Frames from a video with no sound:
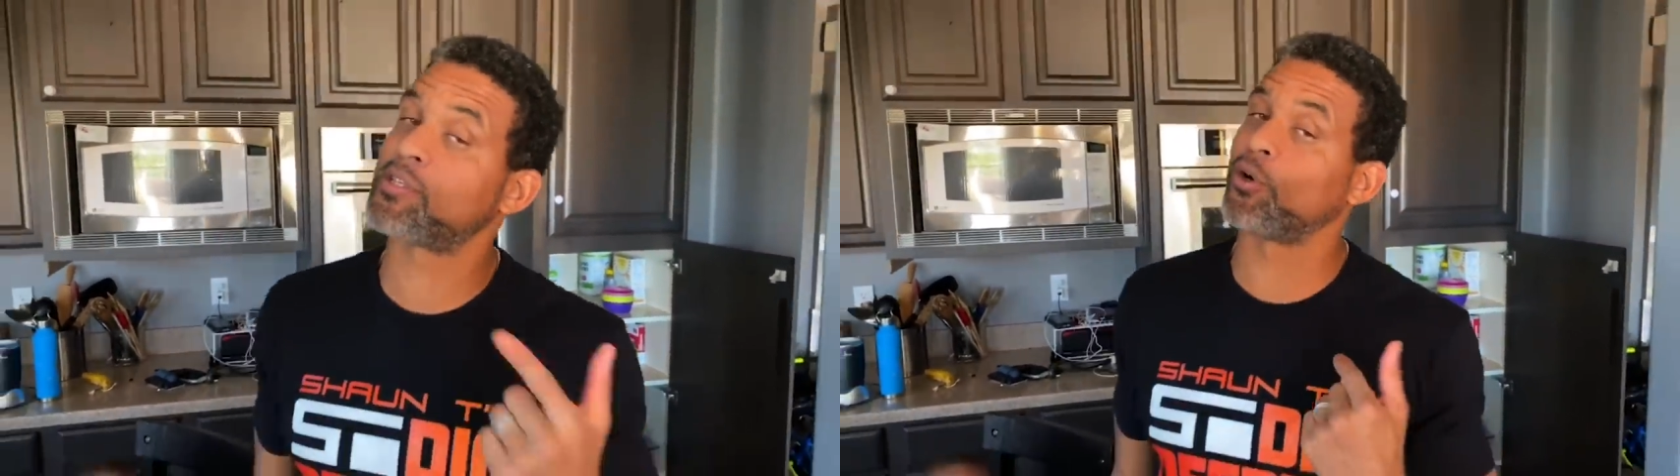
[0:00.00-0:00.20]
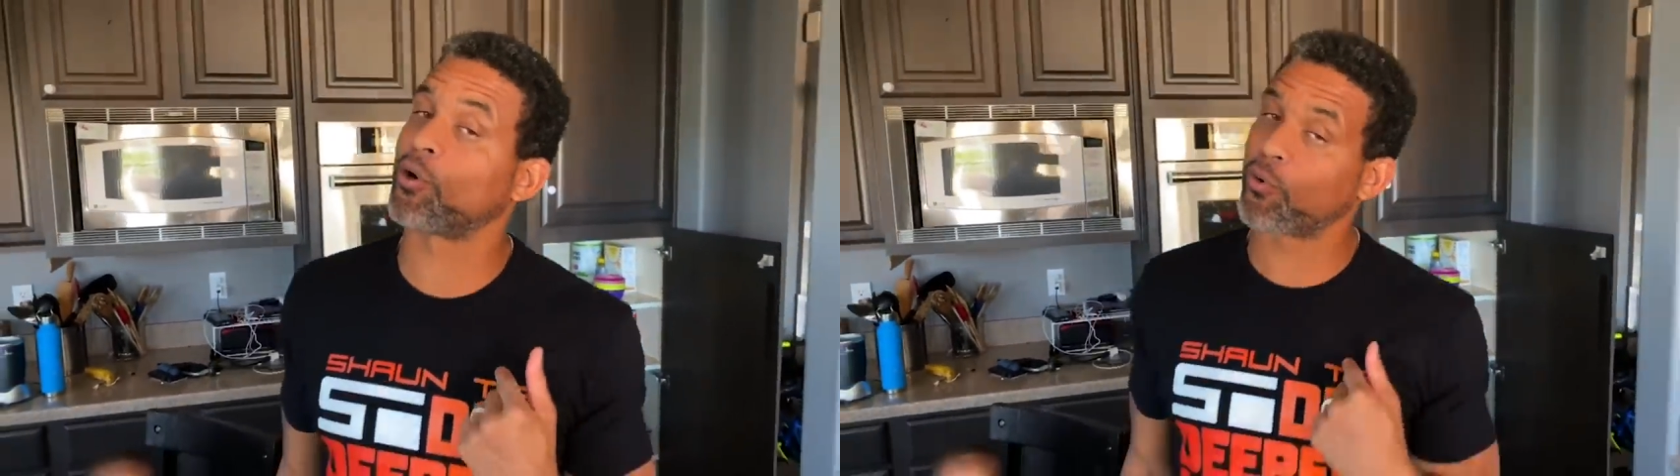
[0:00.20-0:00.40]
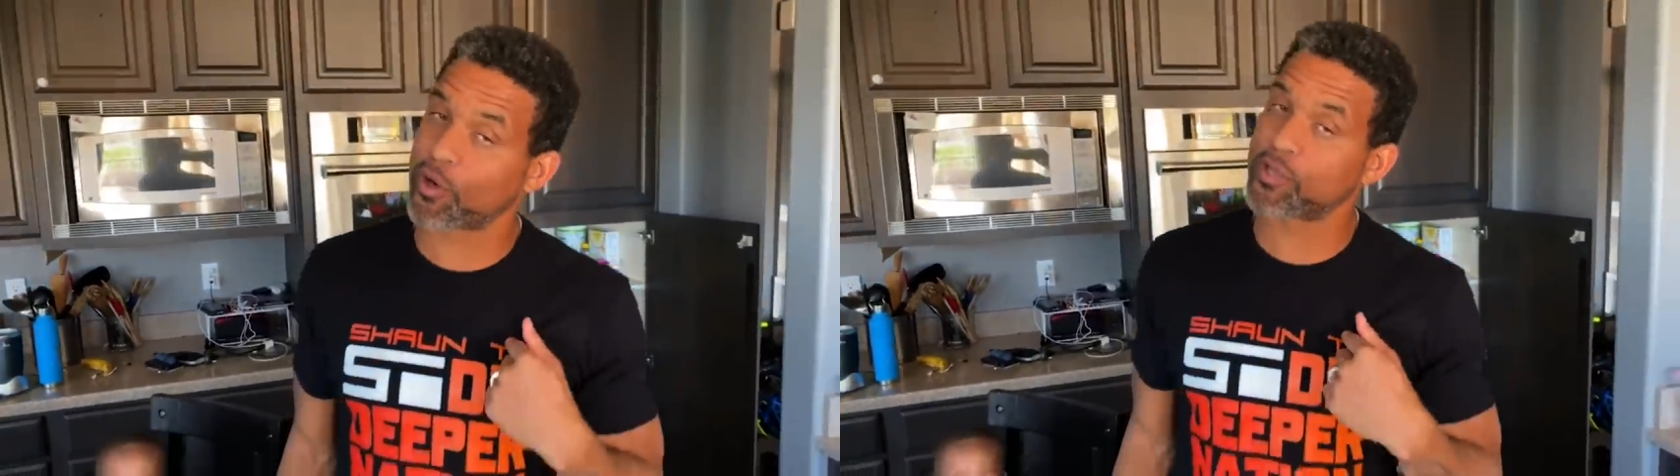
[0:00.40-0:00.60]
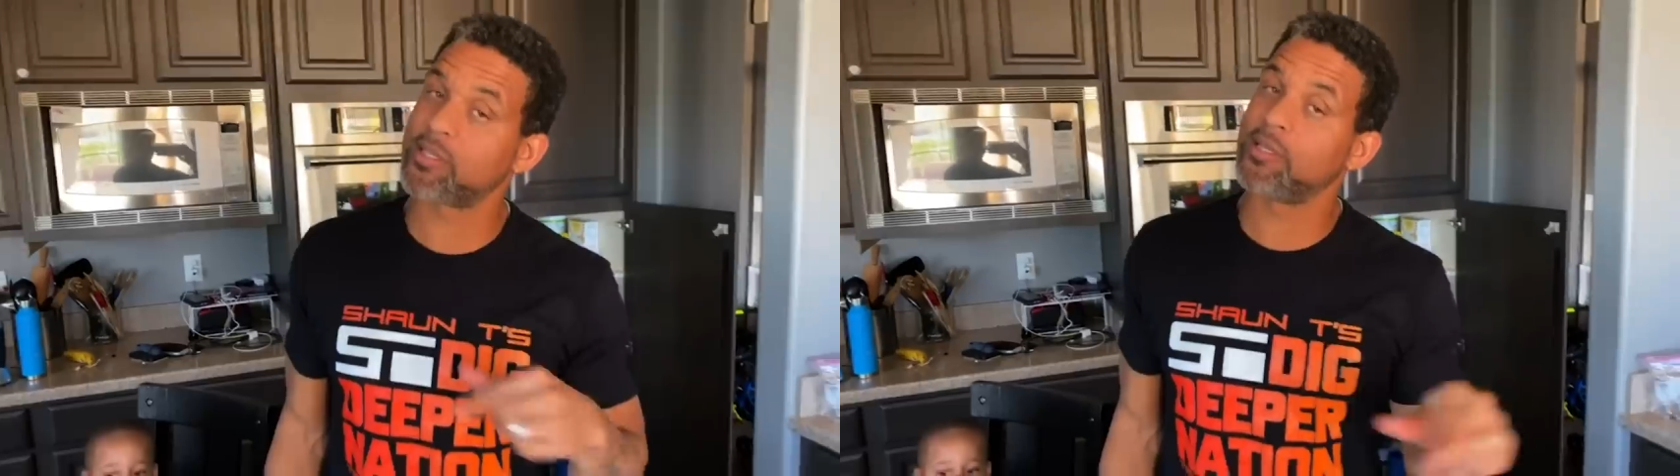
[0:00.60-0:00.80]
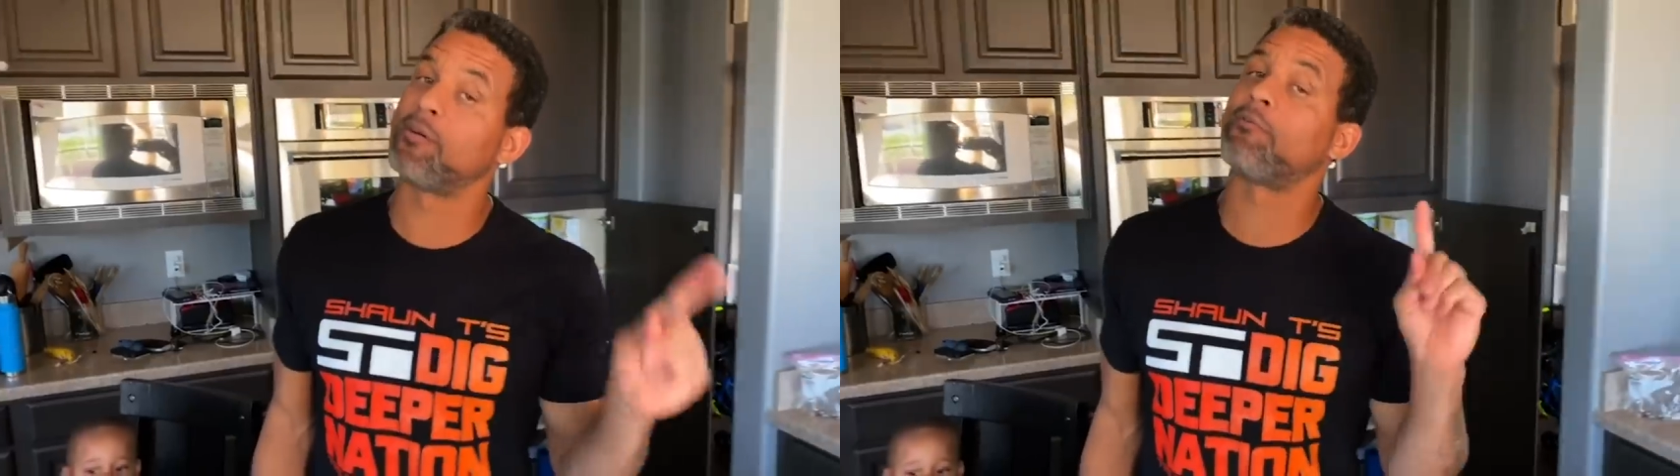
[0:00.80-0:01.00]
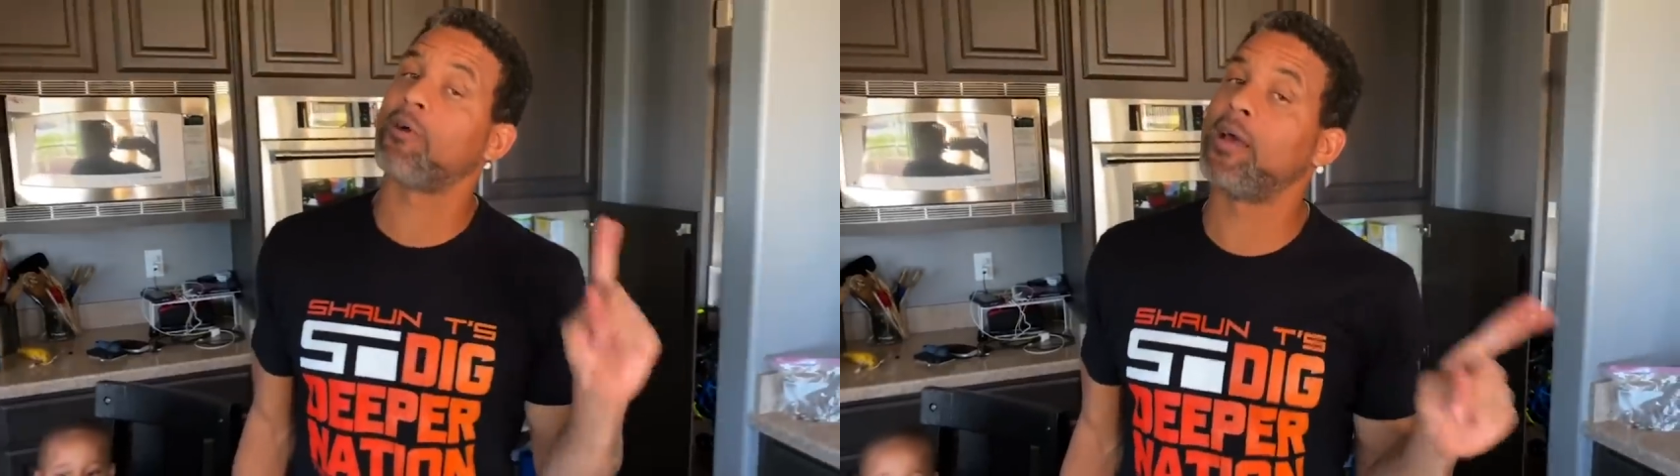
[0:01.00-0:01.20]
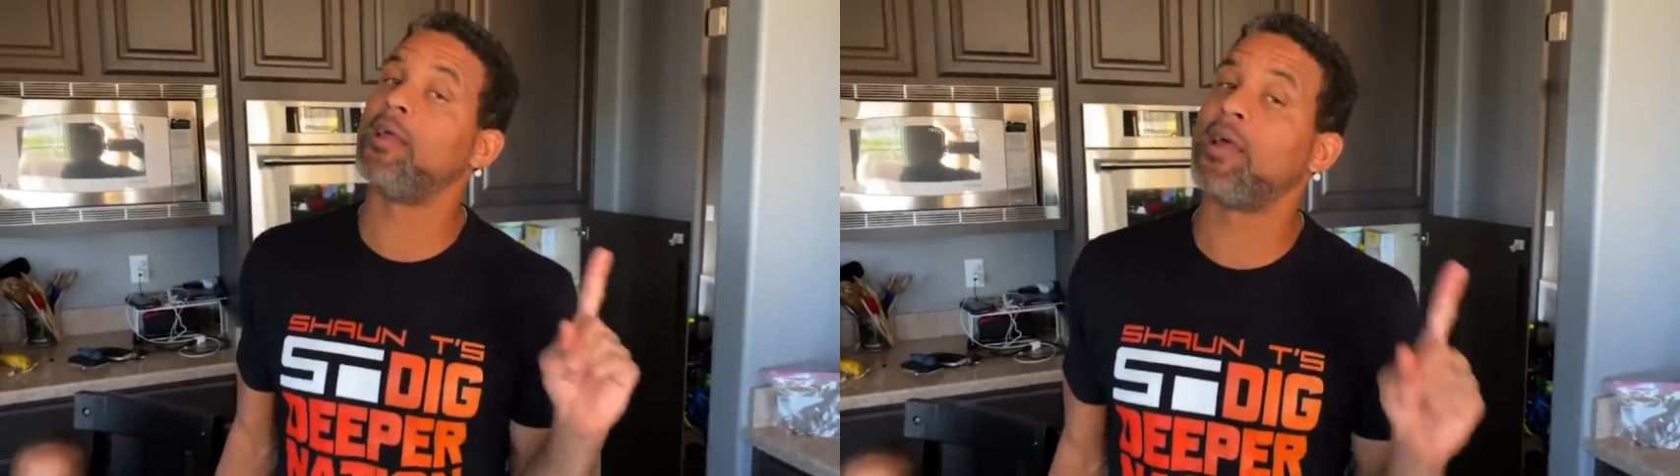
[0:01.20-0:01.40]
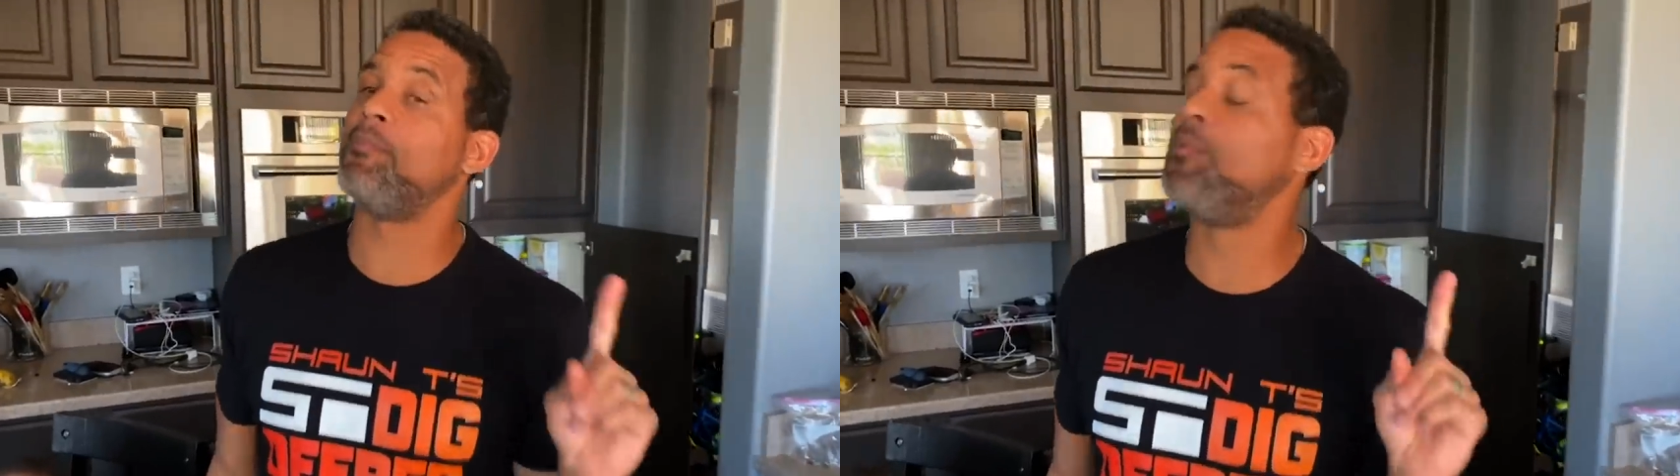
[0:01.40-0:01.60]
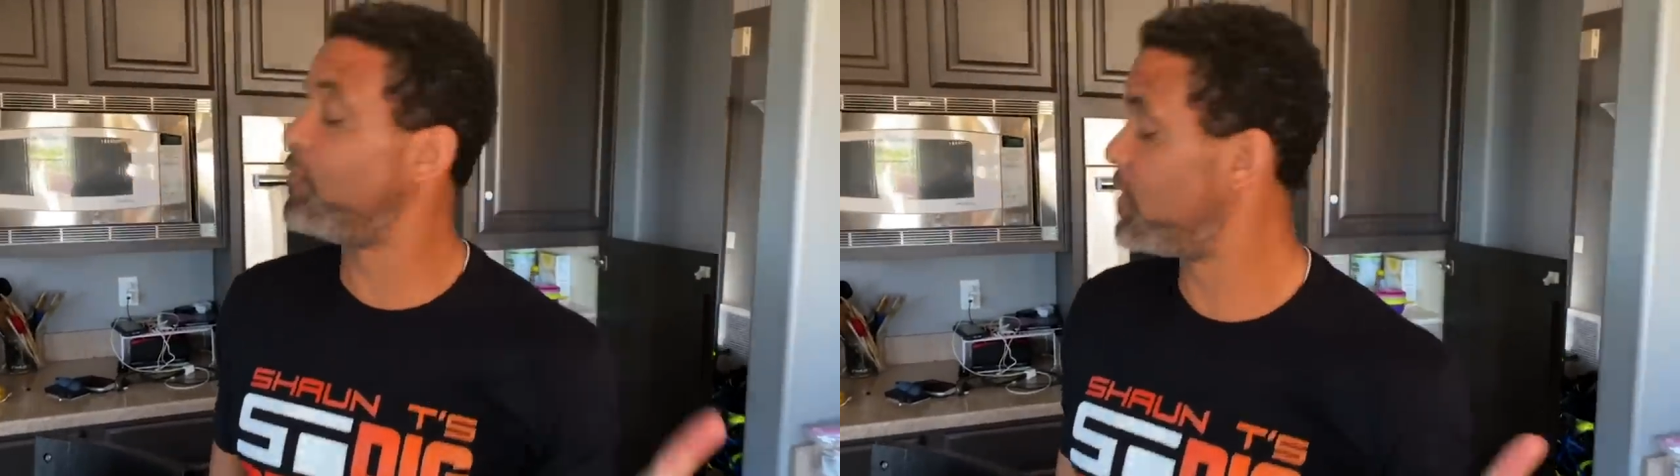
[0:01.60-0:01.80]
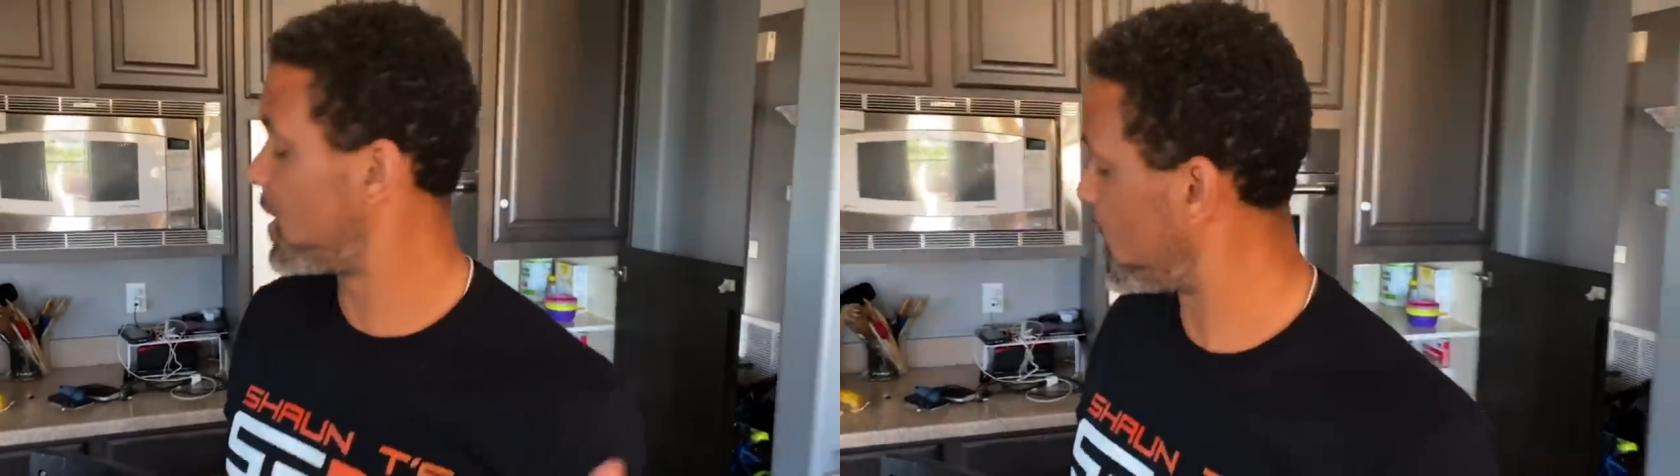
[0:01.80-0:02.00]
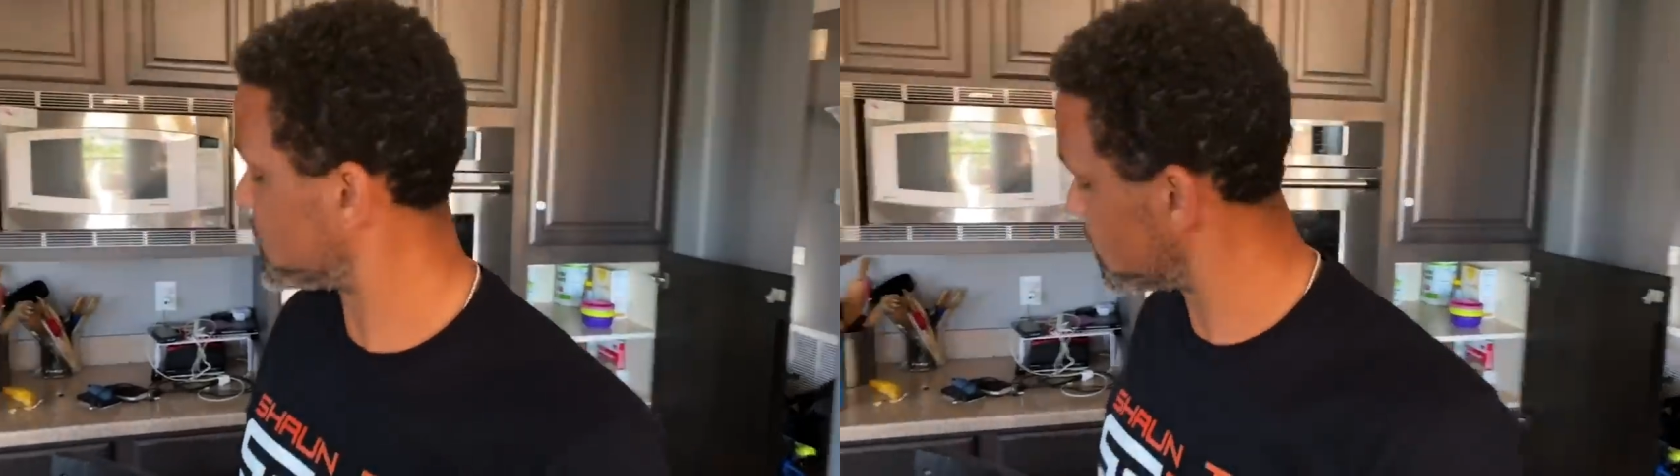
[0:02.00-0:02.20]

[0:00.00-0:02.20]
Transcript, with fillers: still quarantining right in that moving house.